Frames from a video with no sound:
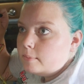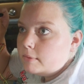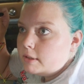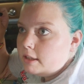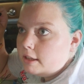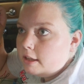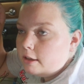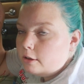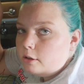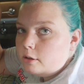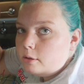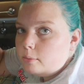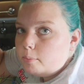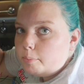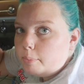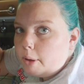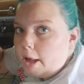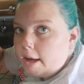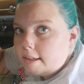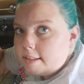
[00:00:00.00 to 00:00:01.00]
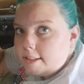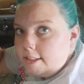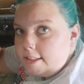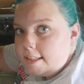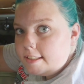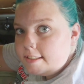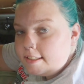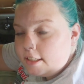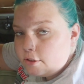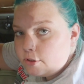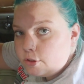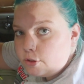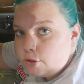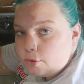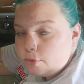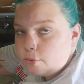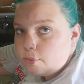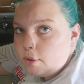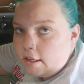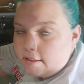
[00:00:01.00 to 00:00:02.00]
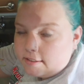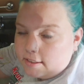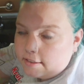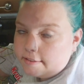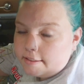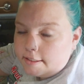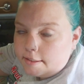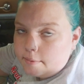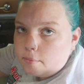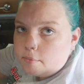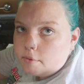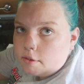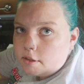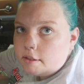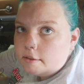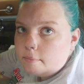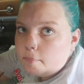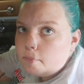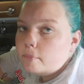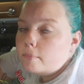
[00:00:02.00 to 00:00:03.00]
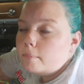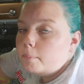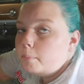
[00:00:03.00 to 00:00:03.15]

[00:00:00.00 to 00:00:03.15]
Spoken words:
little box that tells you exactly the